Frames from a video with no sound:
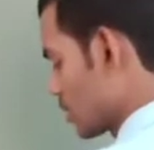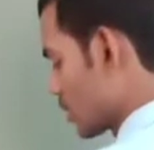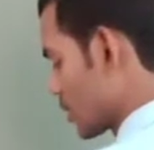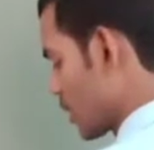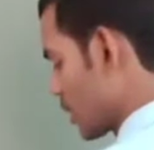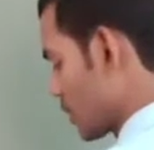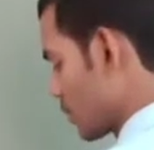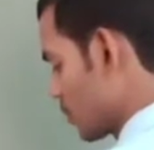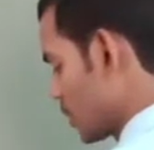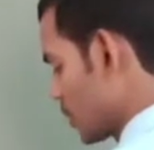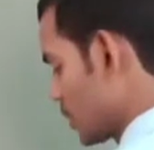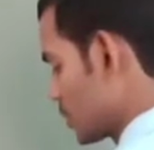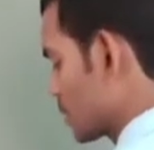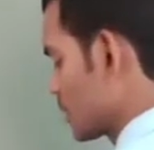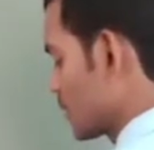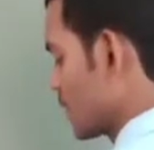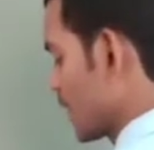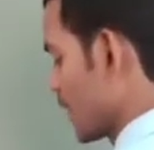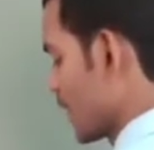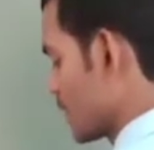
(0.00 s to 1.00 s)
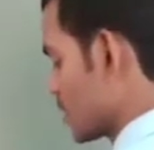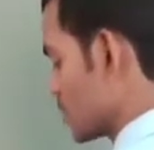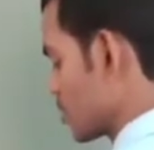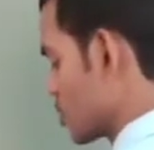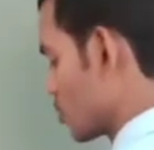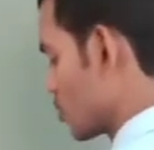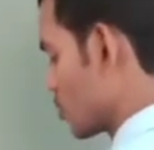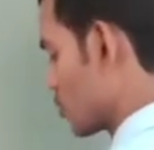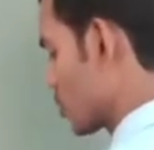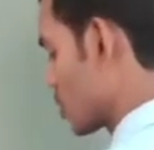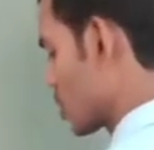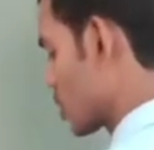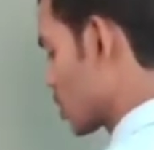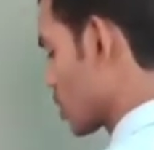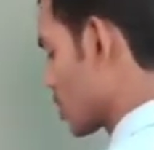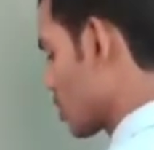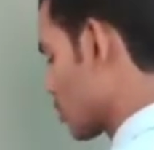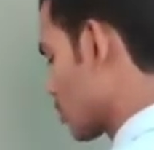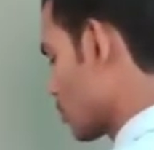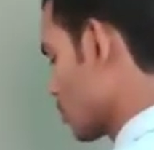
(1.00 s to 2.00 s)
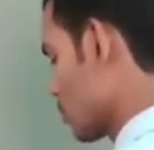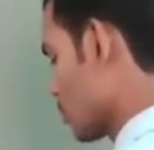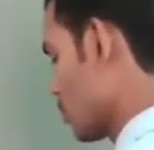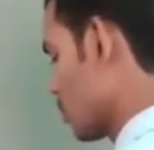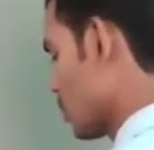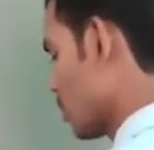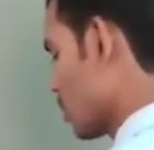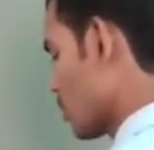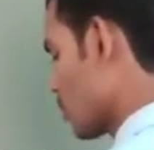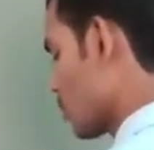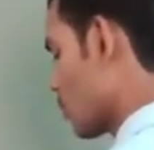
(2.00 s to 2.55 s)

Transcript: that means 0 degree to